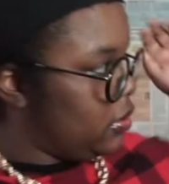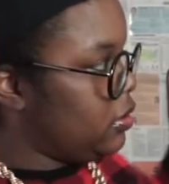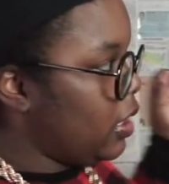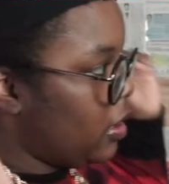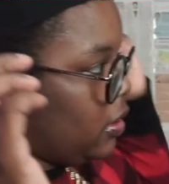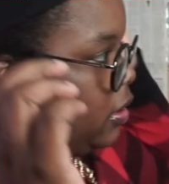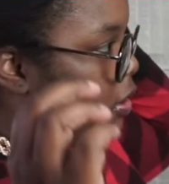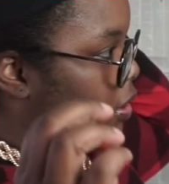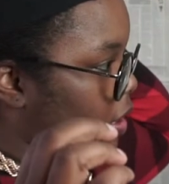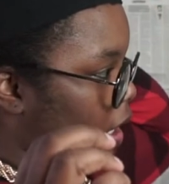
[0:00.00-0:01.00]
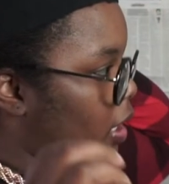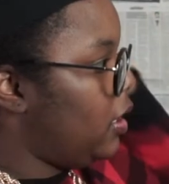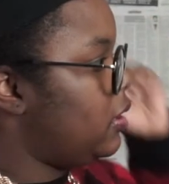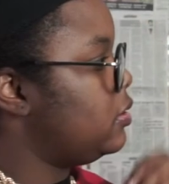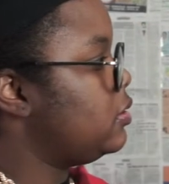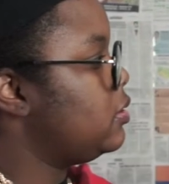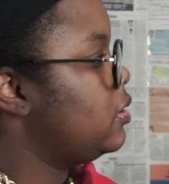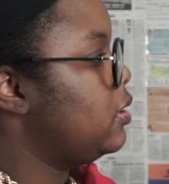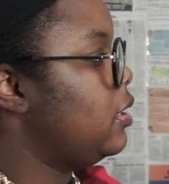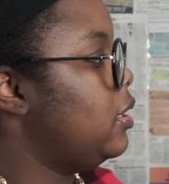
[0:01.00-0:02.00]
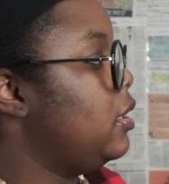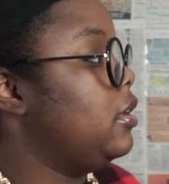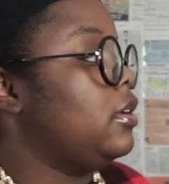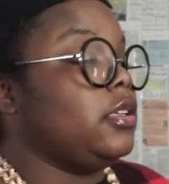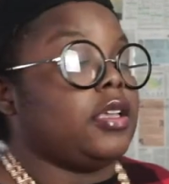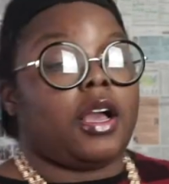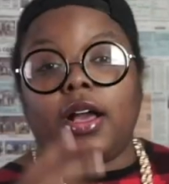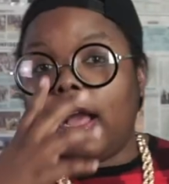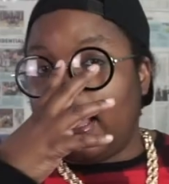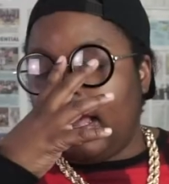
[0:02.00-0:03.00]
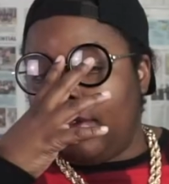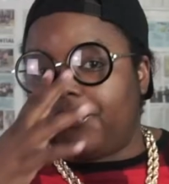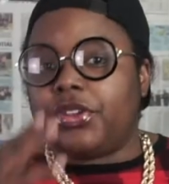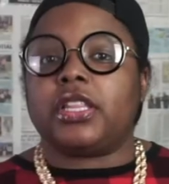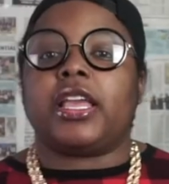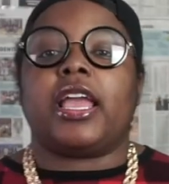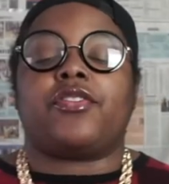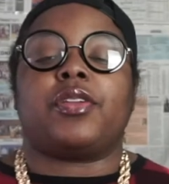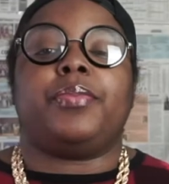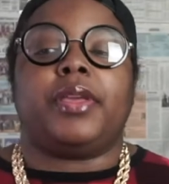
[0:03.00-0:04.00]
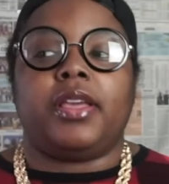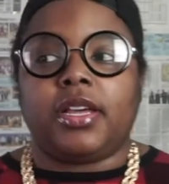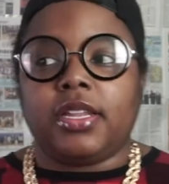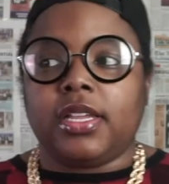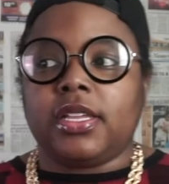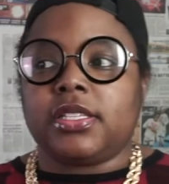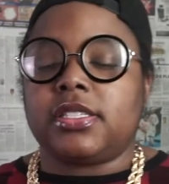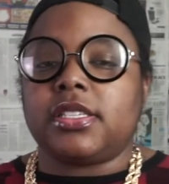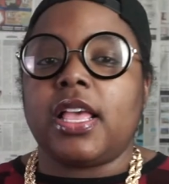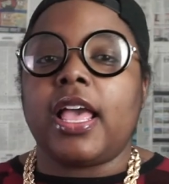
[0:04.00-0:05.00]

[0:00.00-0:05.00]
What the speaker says: Take a look, y'all. Y'all, I'm feeling every bit of this.